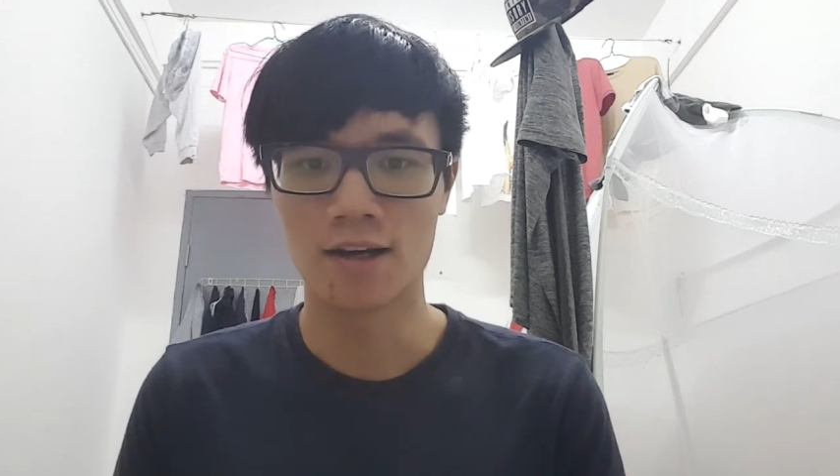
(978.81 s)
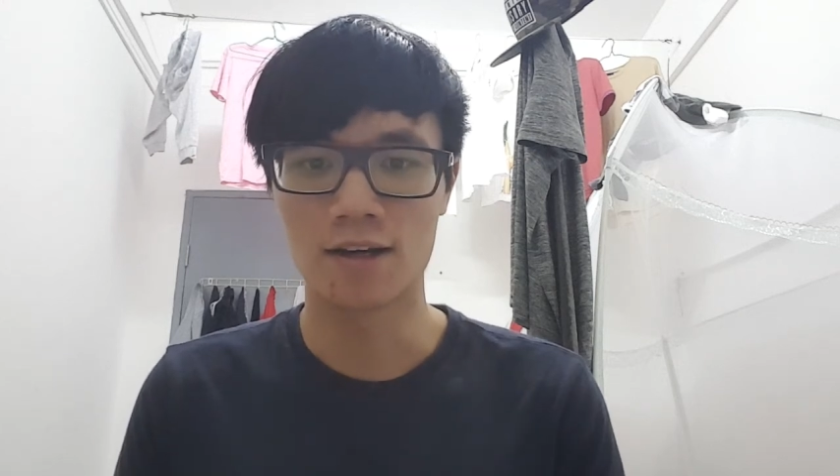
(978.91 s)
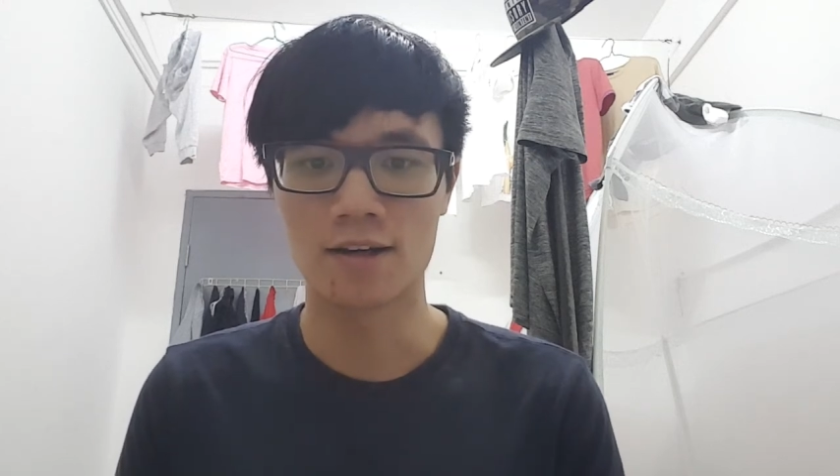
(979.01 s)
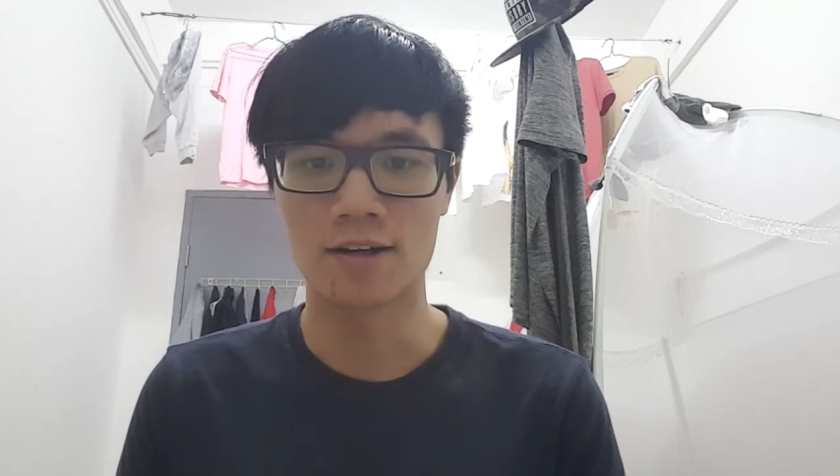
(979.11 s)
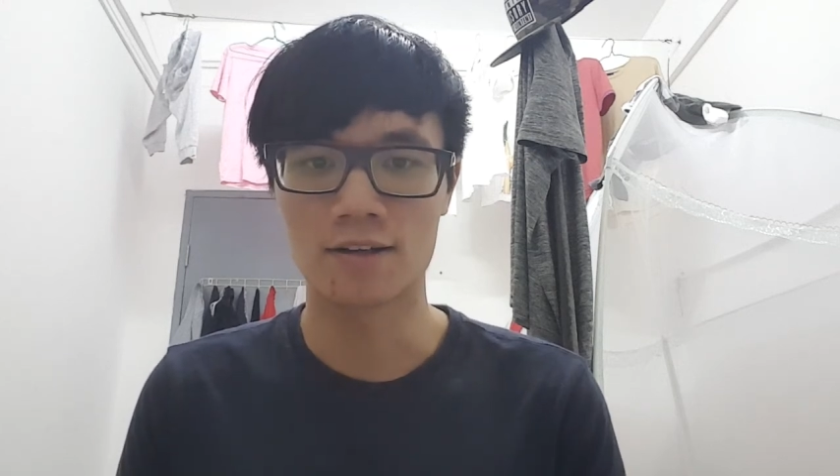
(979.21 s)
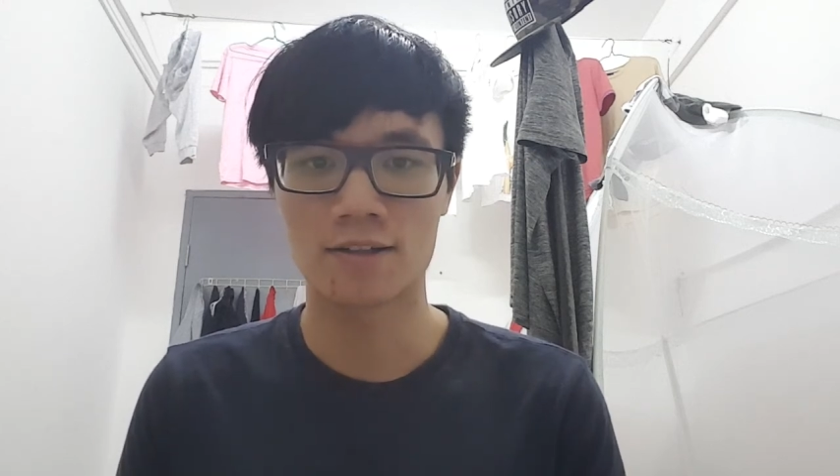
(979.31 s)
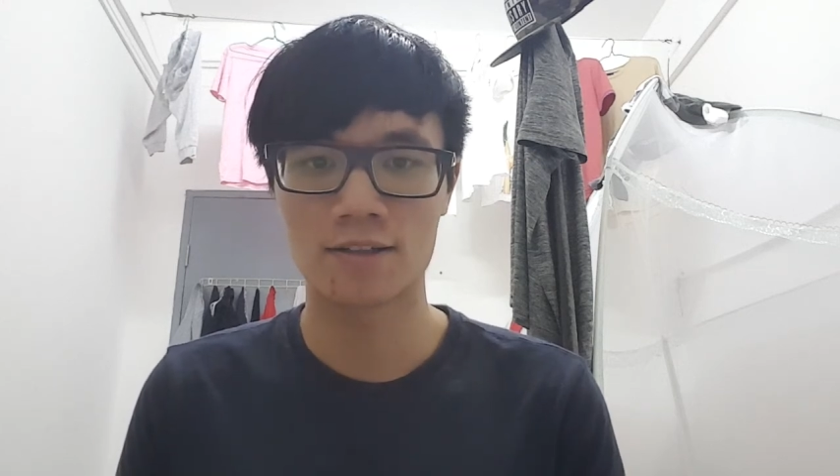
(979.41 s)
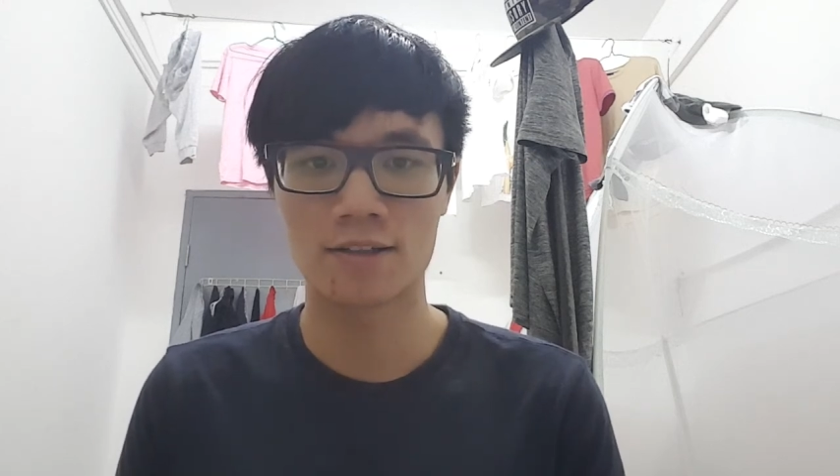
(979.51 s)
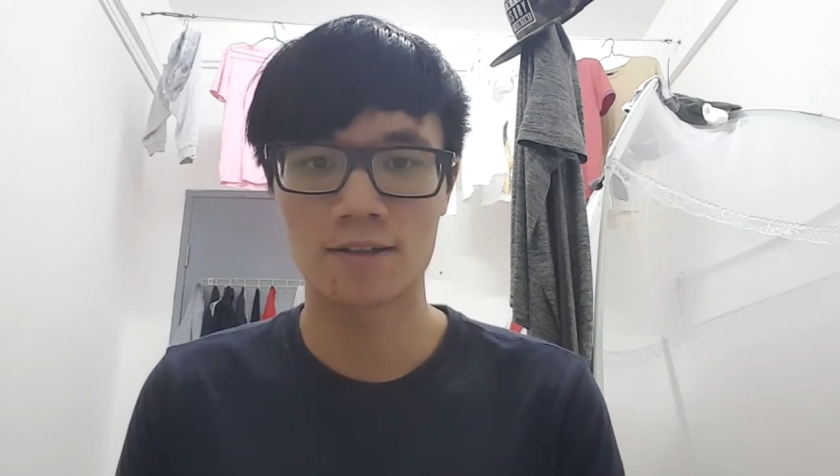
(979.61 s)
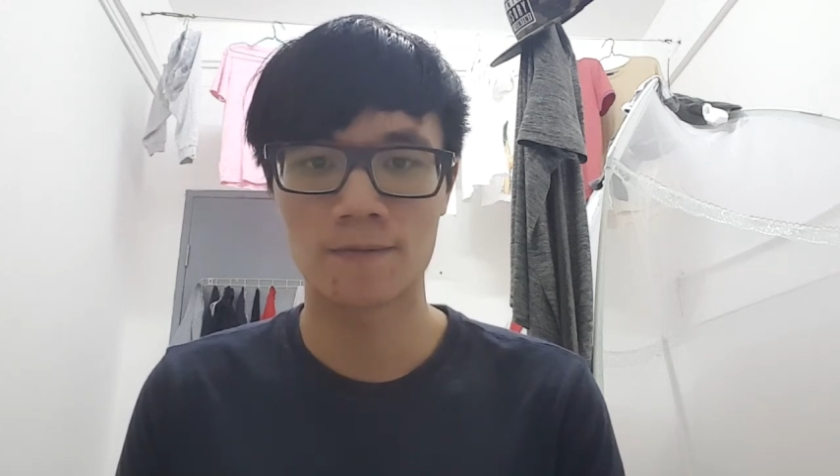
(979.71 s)
And
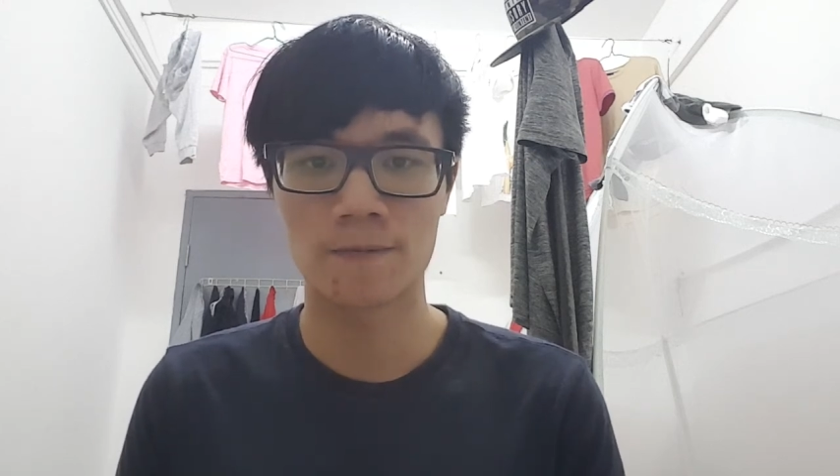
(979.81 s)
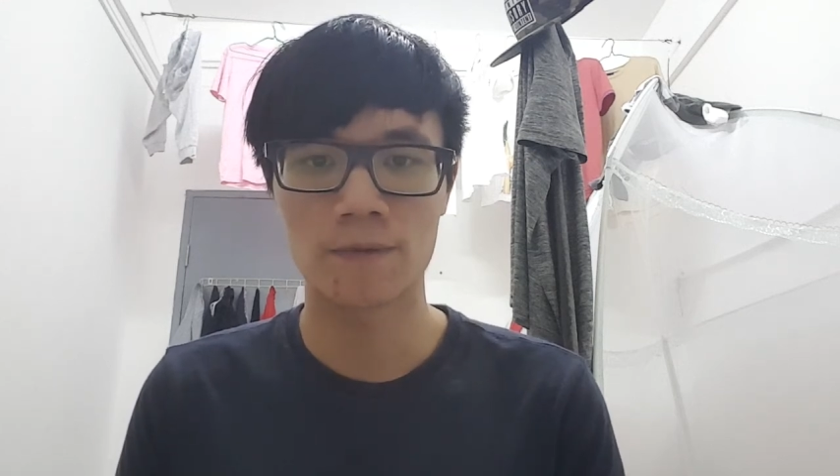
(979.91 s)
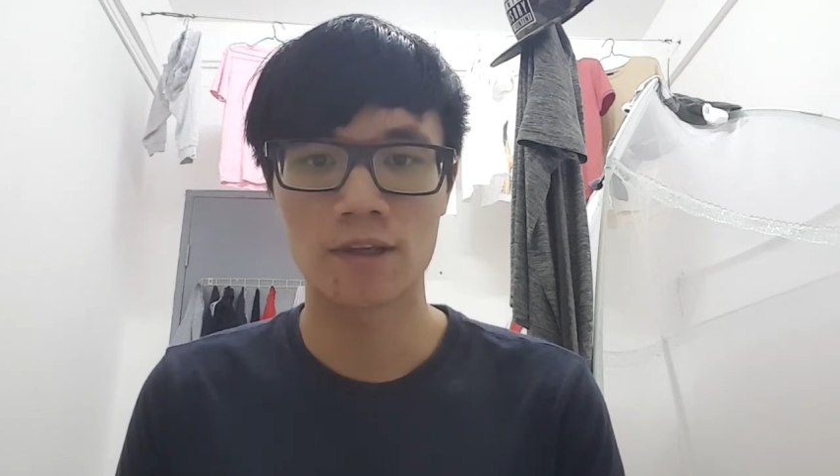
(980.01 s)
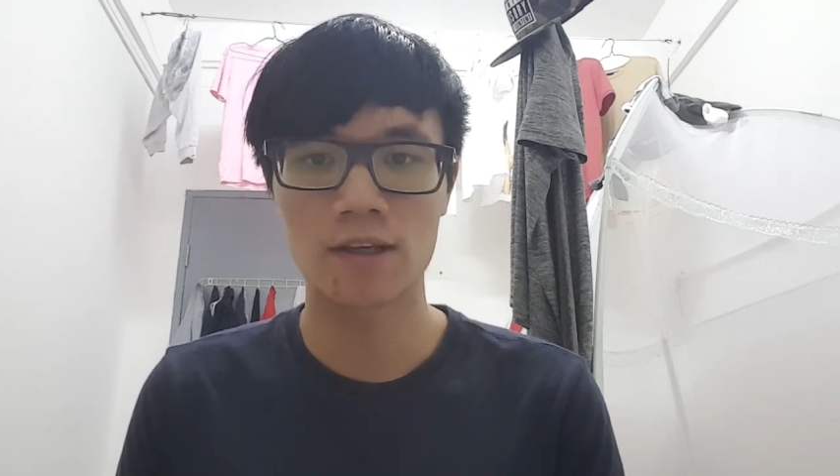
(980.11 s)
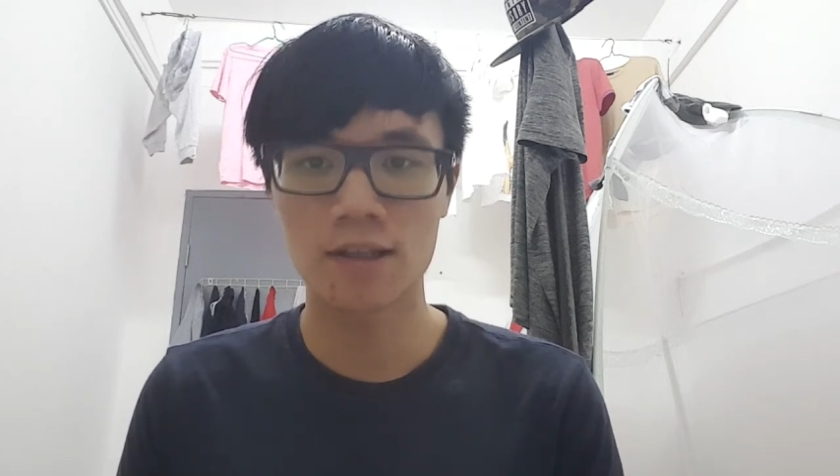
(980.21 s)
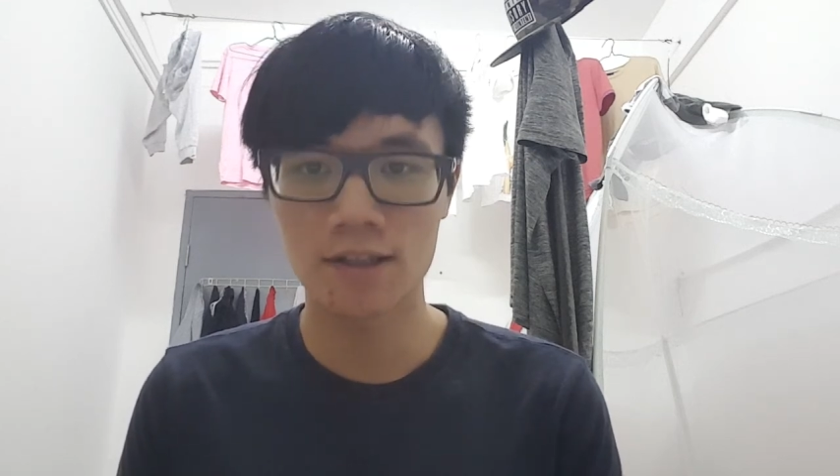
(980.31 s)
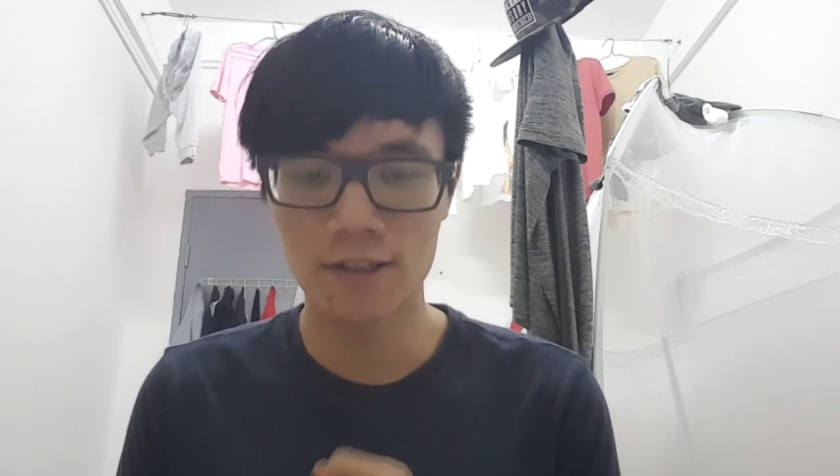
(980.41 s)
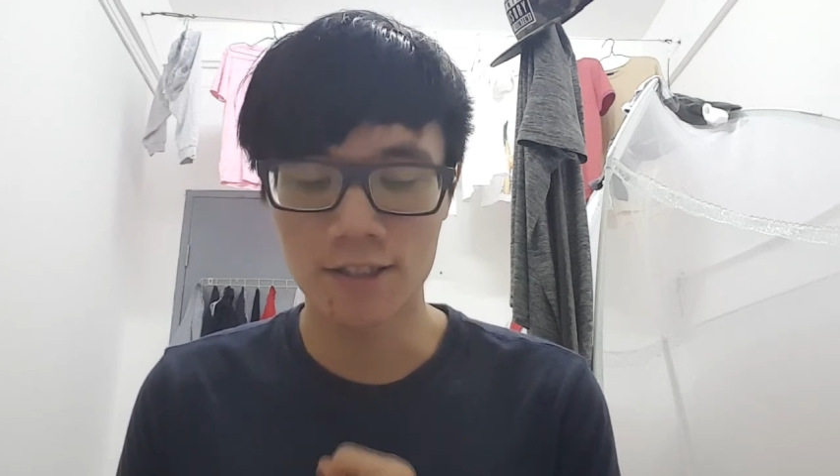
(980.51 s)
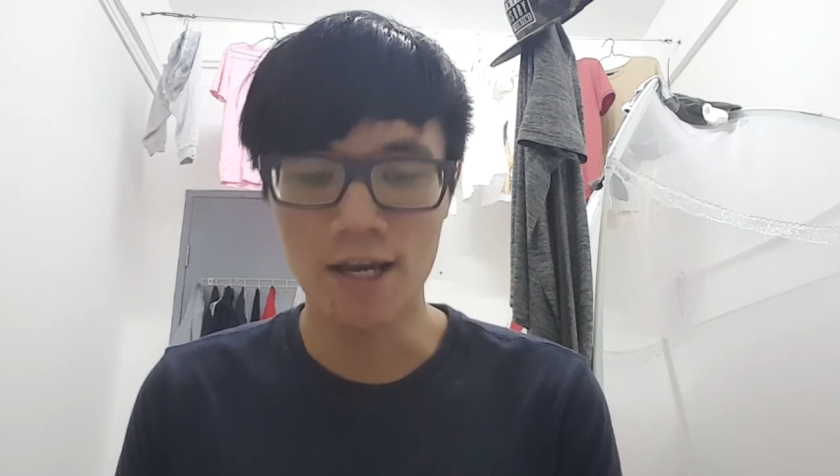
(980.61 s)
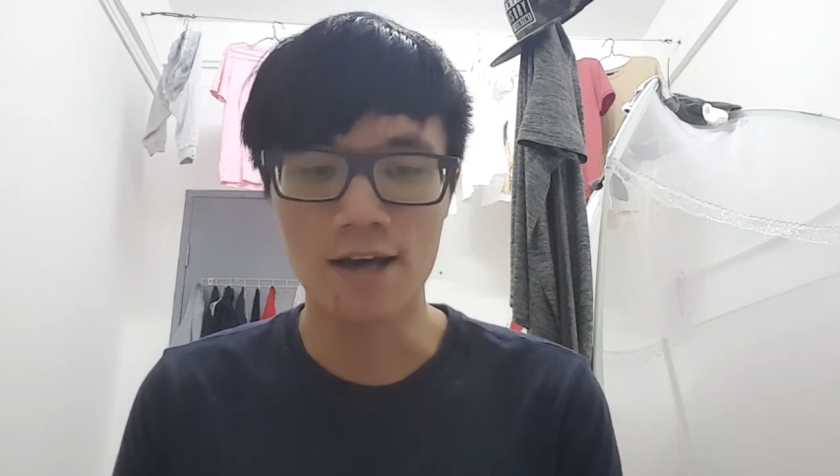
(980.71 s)

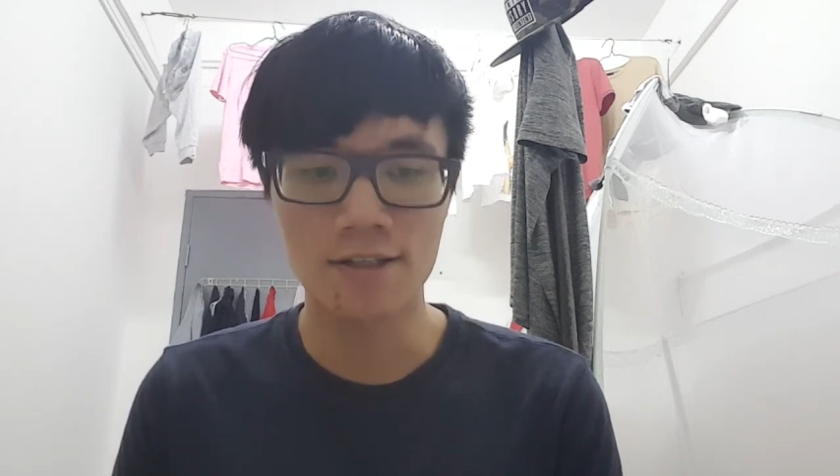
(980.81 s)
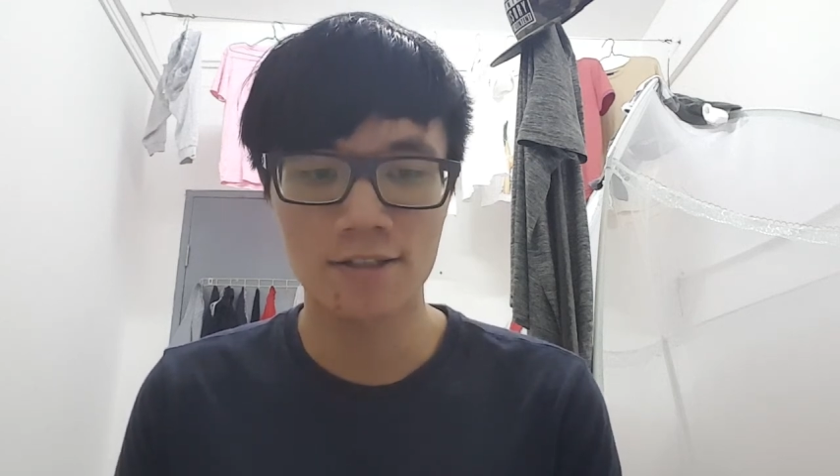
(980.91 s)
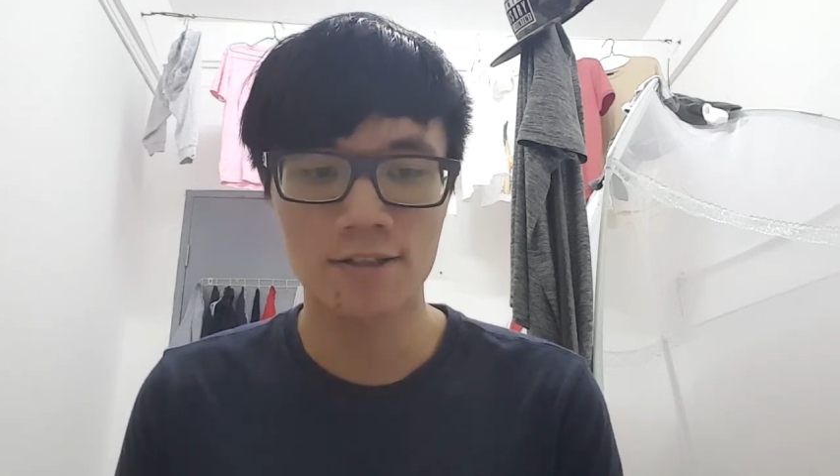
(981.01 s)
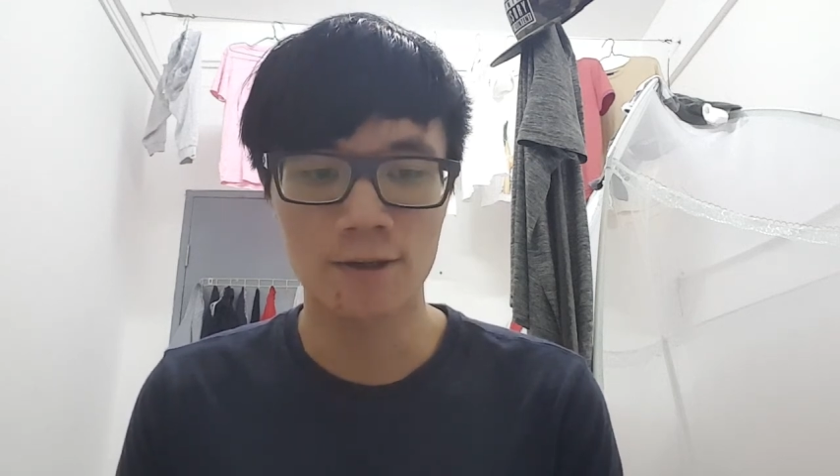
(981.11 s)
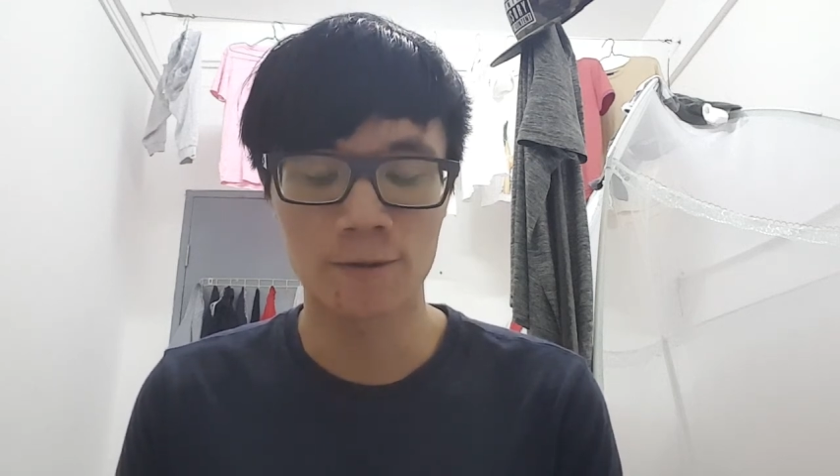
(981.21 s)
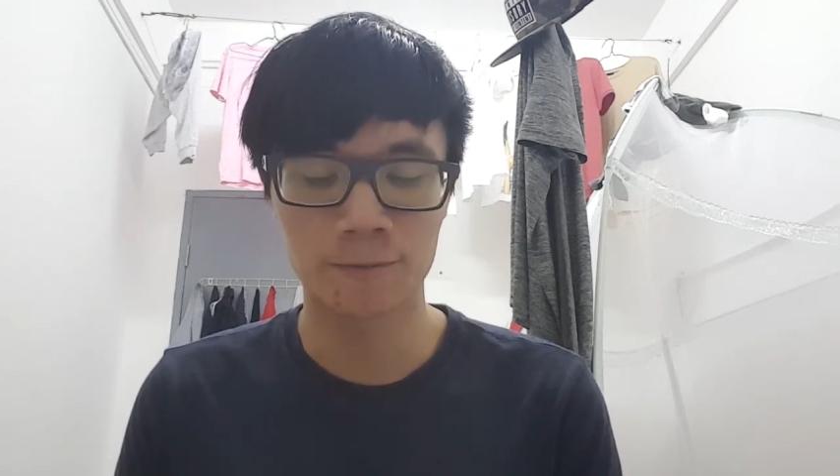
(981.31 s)
yes, so